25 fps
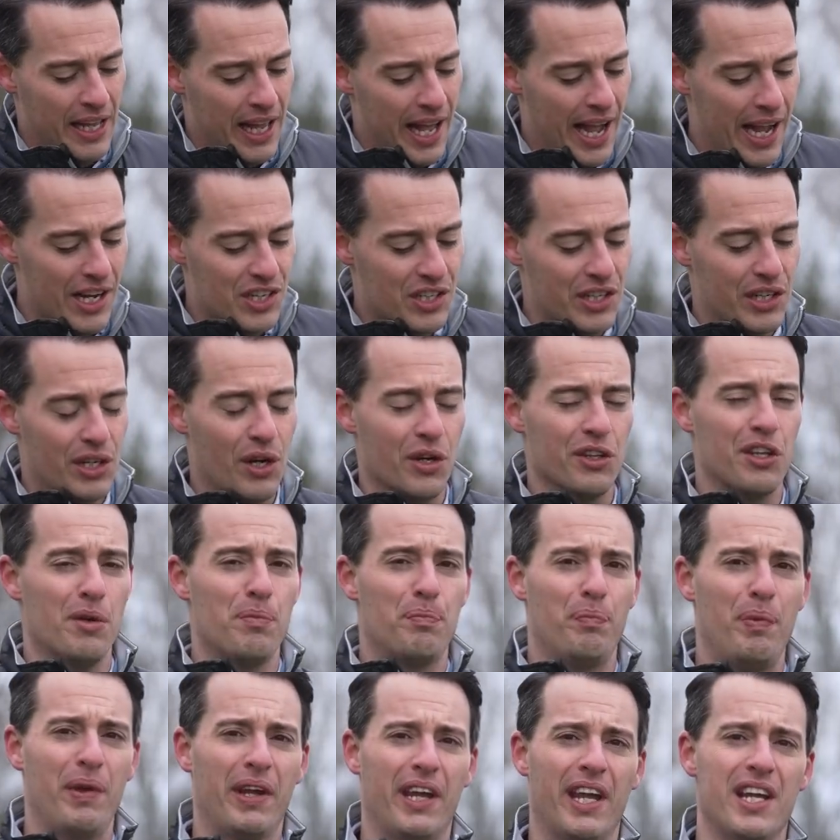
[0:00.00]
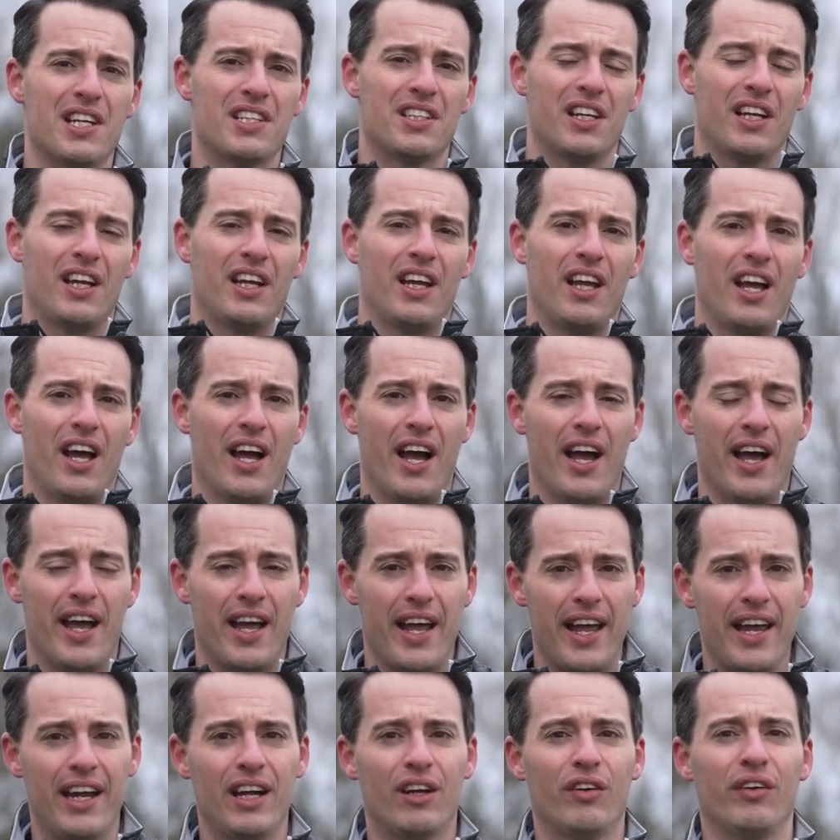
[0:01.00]
actually got the biggest
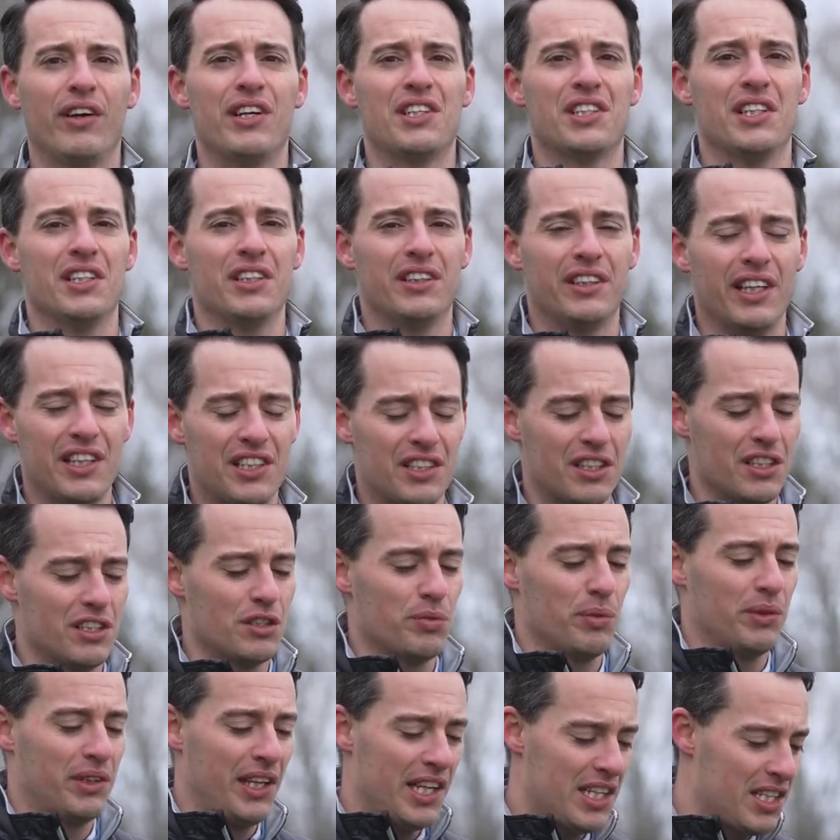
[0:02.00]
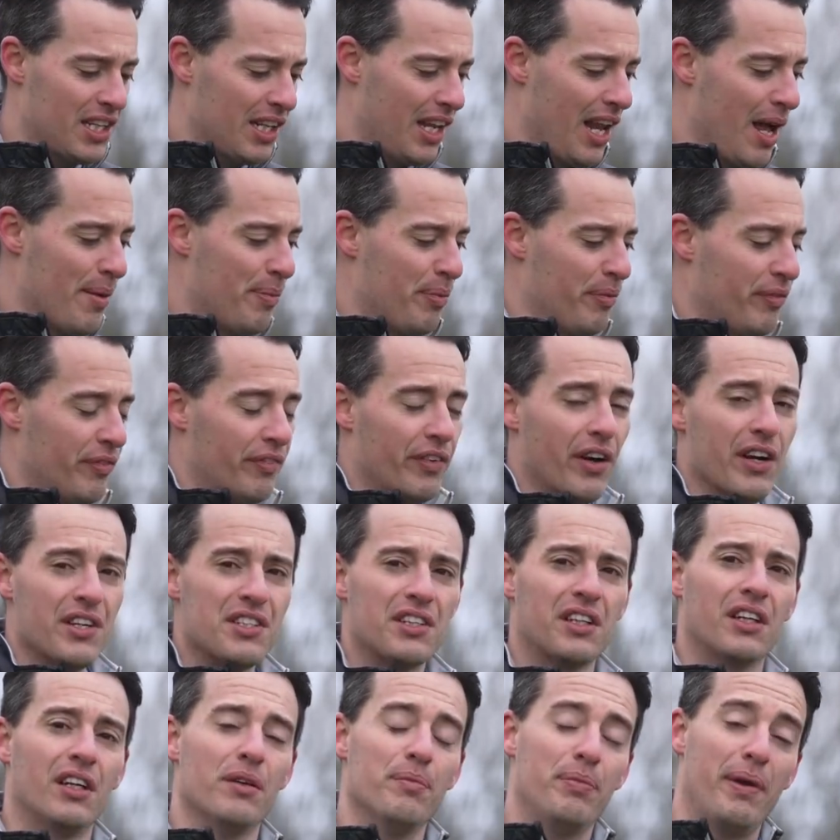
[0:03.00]
increase in distance with this club
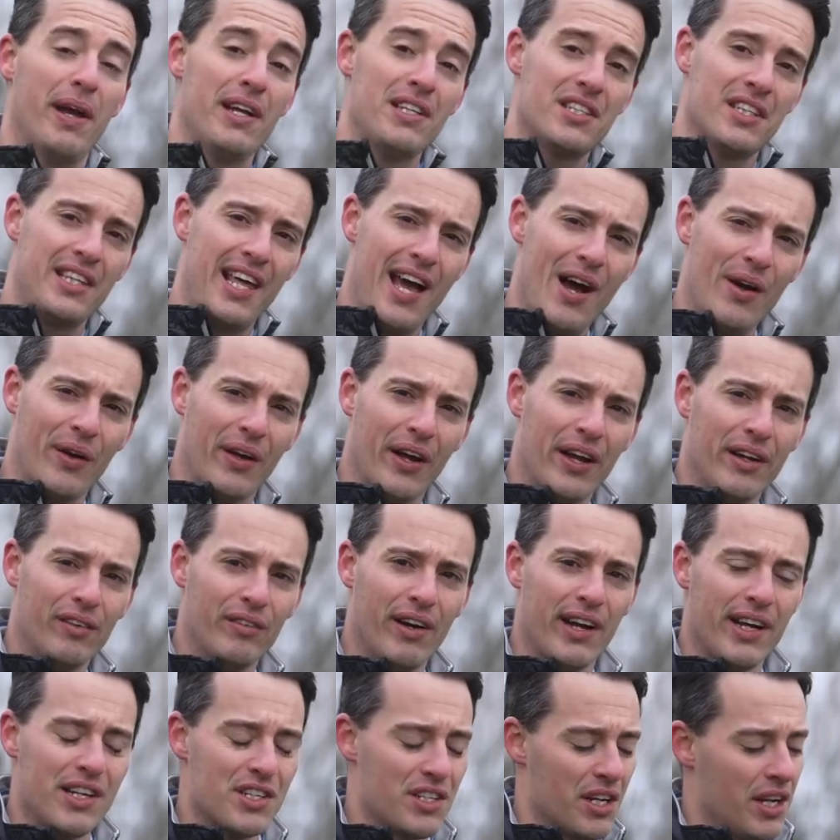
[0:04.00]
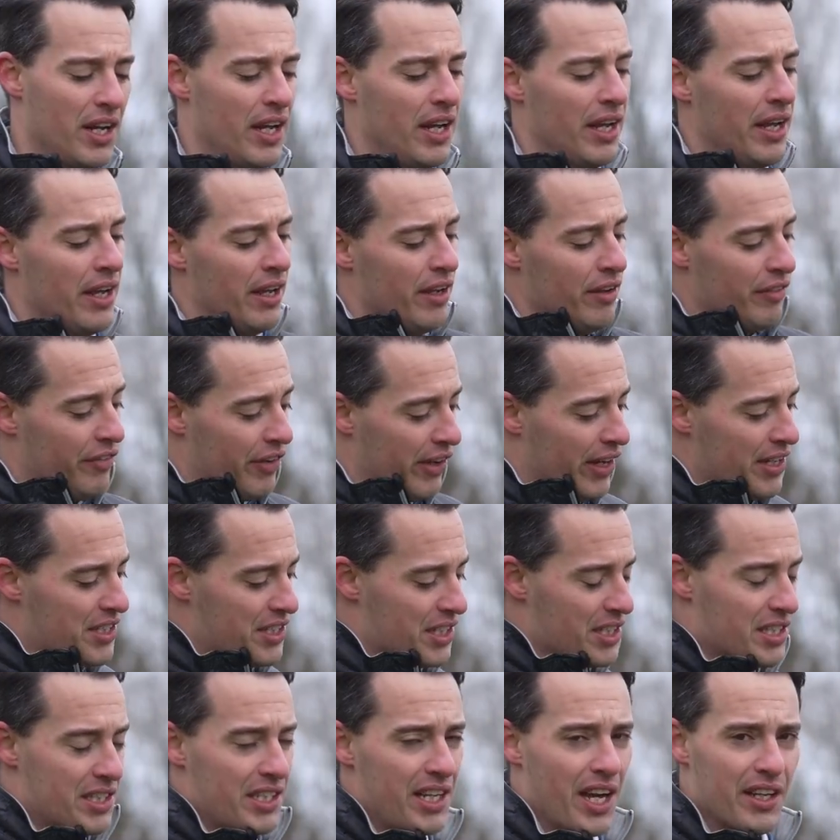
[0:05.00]
versus compared to the outgoing range
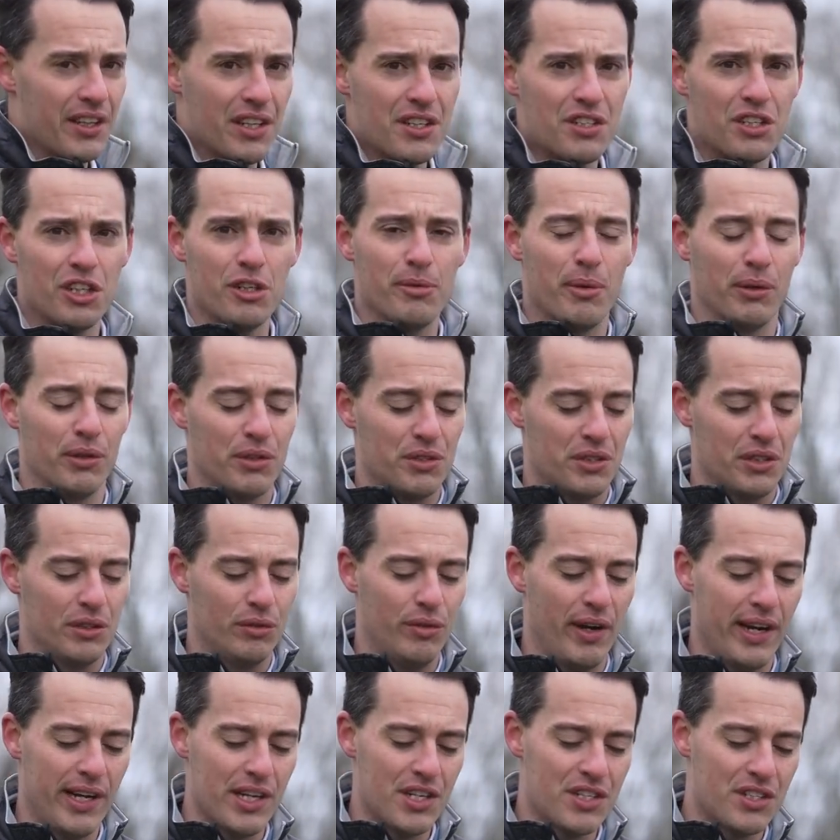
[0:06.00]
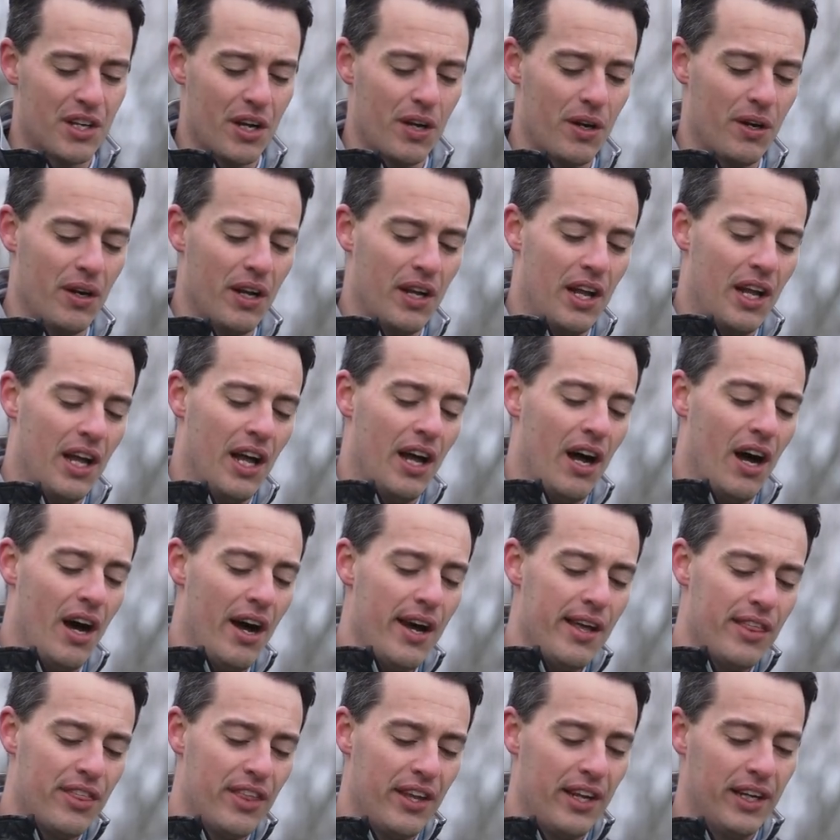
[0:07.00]
versus the other two models in the range. So
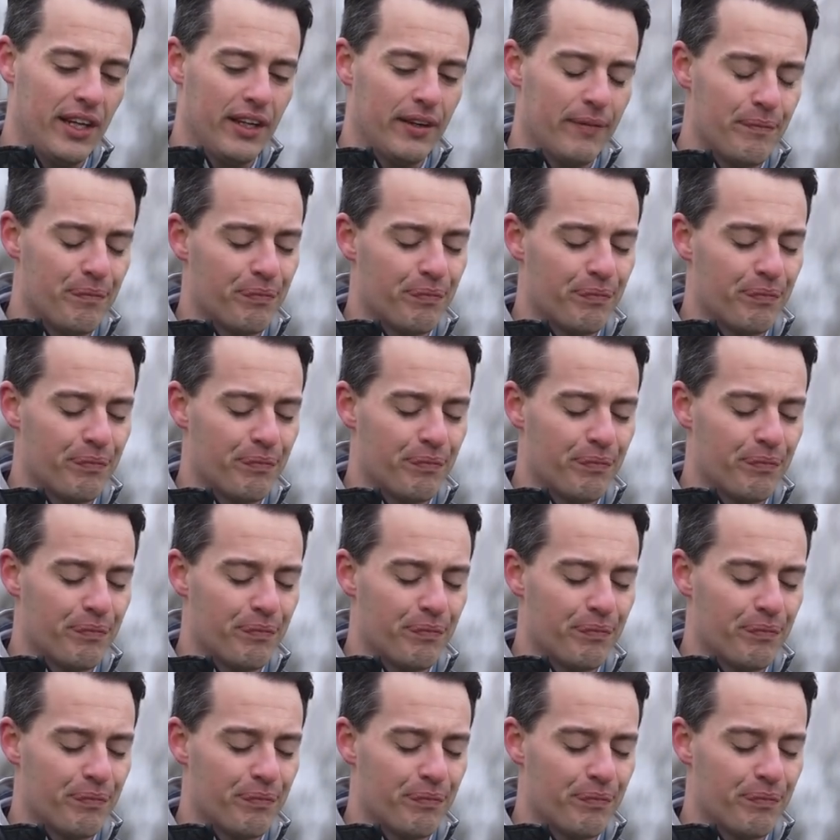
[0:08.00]
I think